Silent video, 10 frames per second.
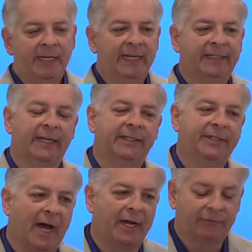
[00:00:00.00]
It's a
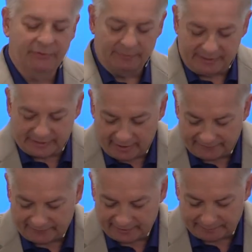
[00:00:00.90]
doctrine to be
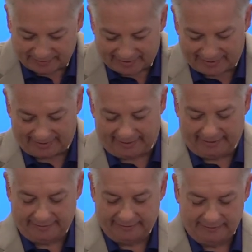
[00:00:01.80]
comforted by.